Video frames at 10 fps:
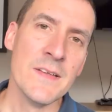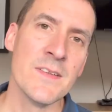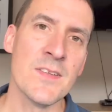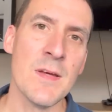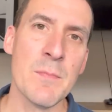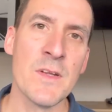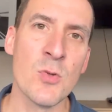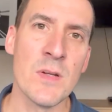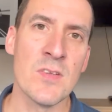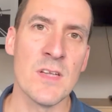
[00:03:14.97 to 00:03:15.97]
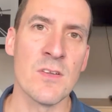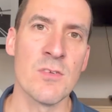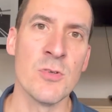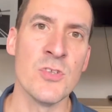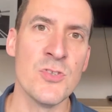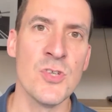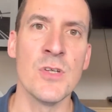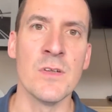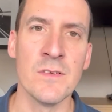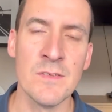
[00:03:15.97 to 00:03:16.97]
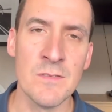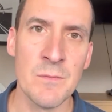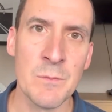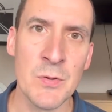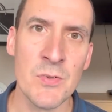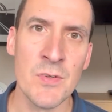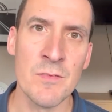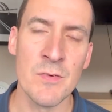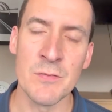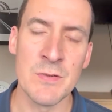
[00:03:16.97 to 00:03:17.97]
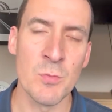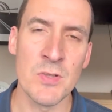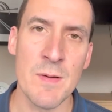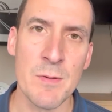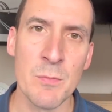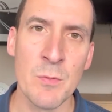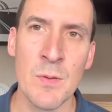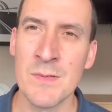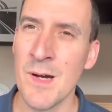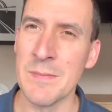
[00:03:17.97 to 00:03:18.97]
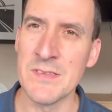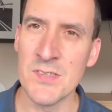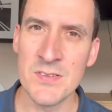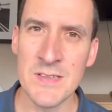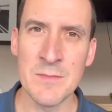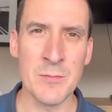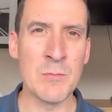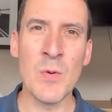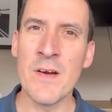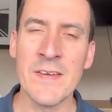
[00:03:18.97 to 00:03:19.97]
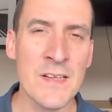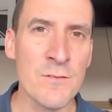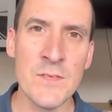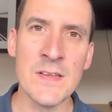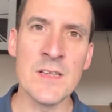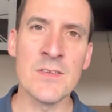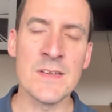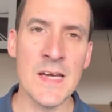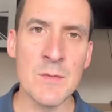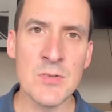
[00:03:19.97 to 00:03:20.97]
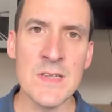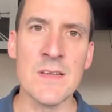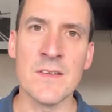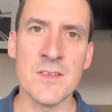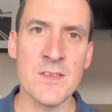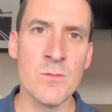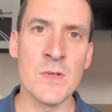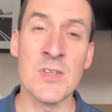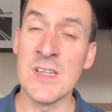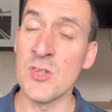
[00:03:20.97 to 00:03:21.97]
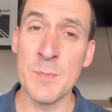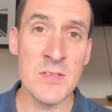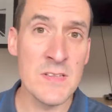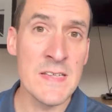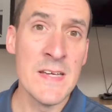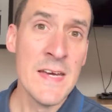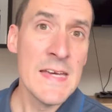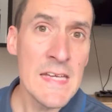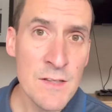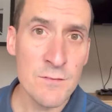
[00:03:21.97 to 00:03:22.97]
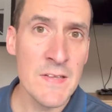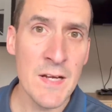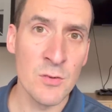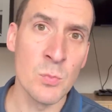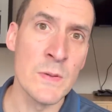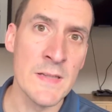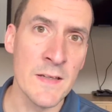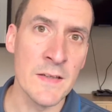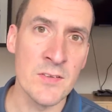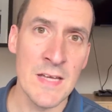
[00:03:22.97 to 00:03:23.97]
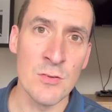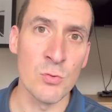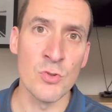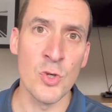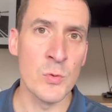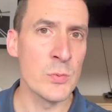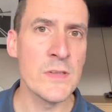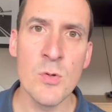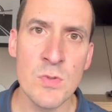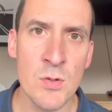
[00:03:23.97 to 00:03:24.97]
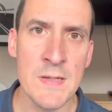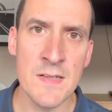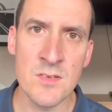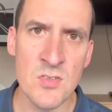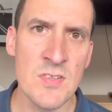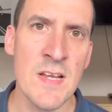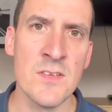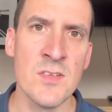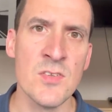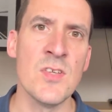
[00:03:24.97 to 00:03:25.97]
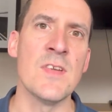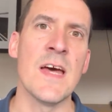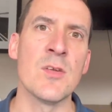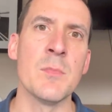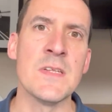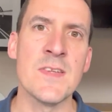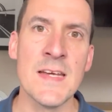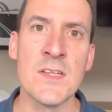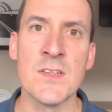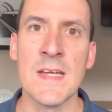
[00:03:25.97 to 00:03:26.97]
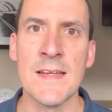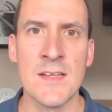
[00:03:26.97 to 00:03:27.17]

December the 26th through to June, because of obviously what's happening with the World Cup. Where are they going to fit these games in? I just don't really see it, especially if next weekend gets cancelled too, which we don't know yet. Decision hasn't been taken yet.